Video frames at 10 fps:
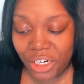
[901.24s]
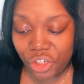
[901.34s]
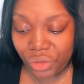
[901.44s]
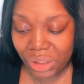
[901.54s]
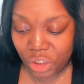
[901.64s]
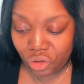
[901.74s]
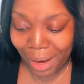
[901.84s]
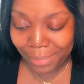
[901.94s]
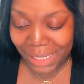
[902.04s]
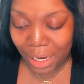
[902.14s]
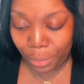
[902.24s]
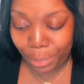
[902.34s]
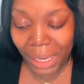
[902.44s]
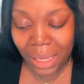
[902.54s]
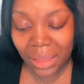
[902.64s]
industries, a drop down.
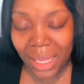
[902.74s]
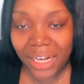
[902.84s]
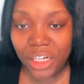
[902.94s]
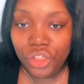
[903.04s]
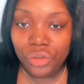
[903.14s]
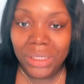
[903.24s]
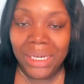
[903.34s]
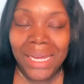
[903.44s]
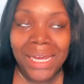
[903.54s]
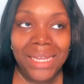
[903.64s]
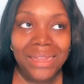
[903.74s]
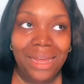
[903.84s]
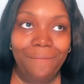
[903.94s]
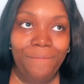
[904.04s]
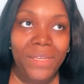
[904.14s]
Pick the industry
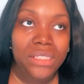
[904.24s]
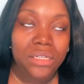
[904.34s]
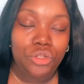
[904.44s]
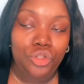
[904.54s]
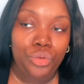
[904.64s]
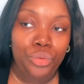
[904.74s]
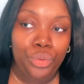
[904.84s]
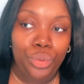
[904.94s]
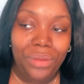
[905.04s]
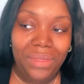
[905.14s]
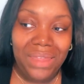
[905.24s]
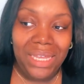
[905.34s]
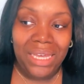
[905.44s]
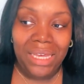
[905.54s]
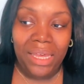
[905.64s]
that fits into
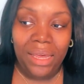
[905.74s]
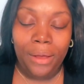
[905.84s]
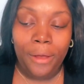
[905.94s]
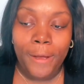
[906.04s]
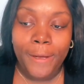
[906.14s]
the